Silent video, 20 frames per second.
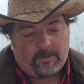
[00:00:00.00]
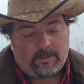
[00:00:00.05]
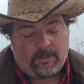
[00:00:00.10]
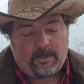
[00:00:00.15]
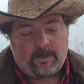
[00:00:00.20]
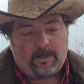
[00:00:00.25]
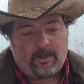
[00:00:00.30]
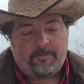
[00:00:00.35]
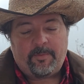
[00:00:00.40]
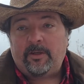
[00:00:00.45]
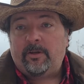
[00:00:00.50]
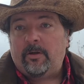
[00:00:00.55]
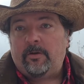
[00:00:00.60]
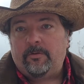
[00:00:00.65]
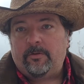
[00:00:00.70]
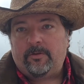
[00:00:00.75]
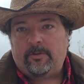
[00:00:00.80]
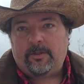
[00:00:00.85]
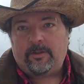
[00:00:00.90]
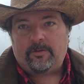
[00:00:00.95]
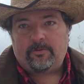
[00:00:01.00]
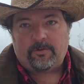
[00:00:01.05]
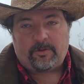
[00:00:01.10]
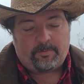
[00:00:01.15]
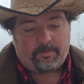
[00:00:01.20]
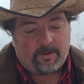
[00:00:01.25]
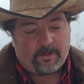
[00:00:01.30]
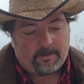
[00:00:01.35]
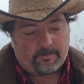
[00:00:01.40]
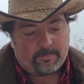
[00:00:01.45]
And I mean no
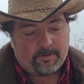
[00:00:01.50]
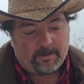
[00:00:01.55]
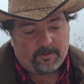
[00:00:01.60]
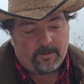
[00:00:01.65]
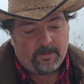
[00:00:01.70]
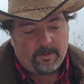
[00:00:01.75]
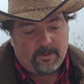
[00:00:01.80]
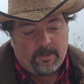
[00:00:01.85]
disrespect, but,